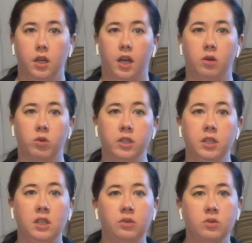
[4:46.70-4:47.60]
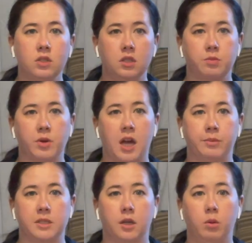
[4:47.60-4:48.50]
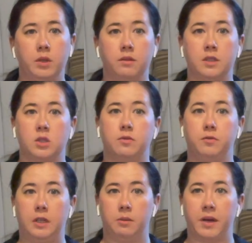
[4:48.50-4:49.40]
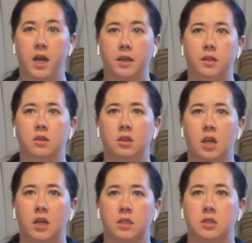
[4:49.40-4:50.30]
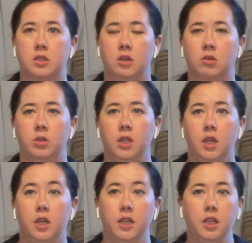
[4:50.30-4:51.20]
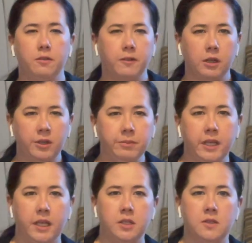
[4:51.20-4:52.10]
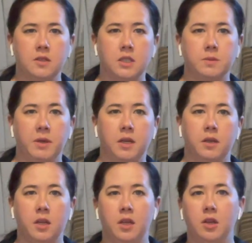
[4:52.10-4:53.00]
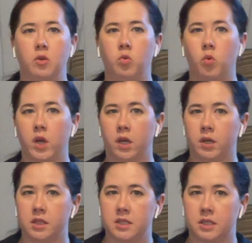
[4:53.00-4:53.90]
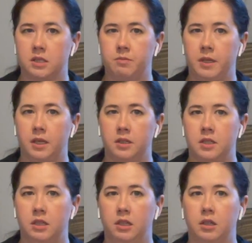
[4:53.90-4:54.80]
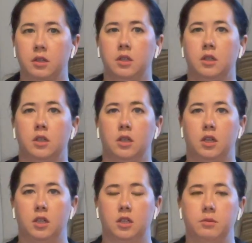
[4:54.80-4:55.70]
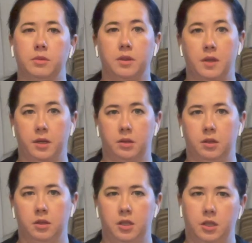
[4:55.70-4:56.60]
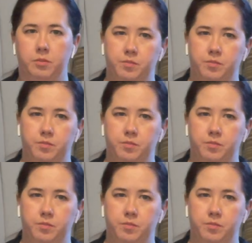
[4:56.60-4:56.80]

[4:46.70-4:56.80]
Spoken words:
And we're going to use these props to help give us feedback and let us know if our rib cage is expanding, where it's expanding, that kind of thing.